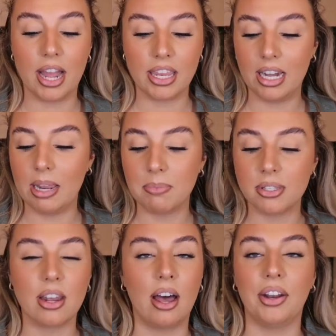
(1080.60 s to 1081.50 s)
and your lips
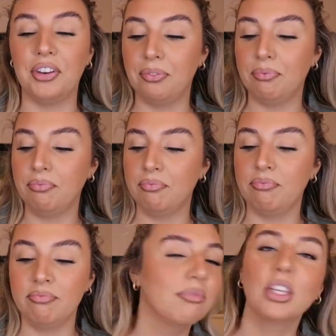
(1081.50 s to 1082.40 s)
done,
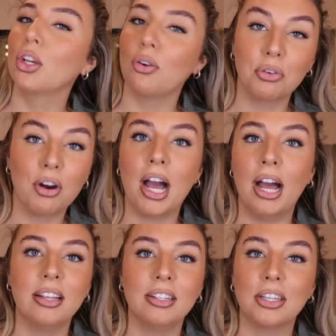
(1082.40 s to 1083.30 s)
you're
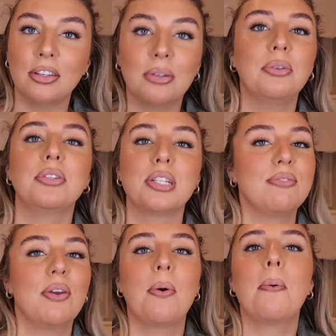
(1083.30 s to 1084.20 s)
alright. You just
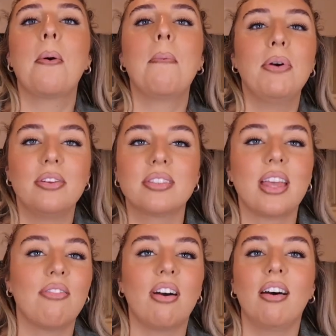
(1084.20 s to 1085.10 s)
feel put
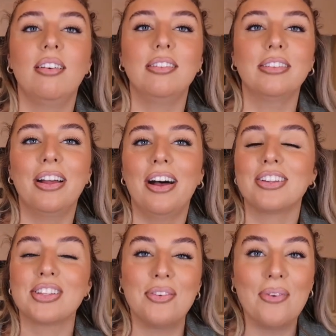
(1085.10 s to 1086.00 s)
together. I
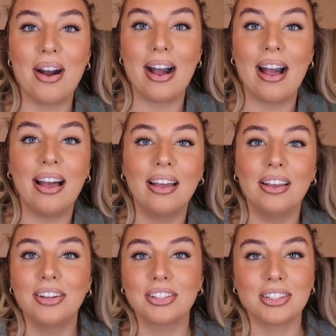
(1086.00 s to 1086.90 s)
don't know why,
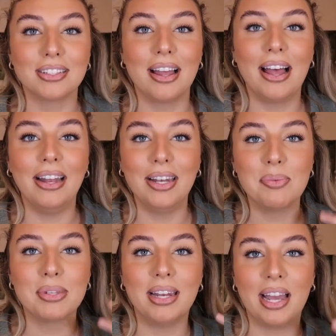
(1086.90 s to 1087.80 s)
just like
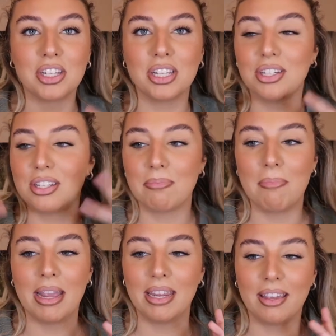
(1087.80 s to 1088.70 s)
lips and lashes just
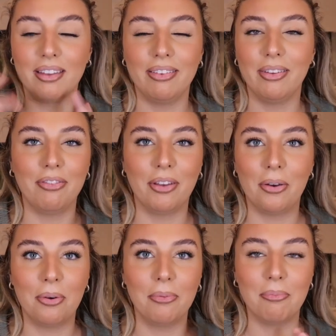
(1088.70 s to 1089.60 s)
make you
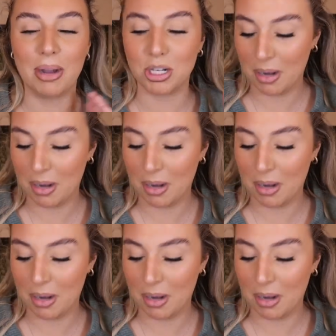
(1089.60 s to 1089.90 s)
feel much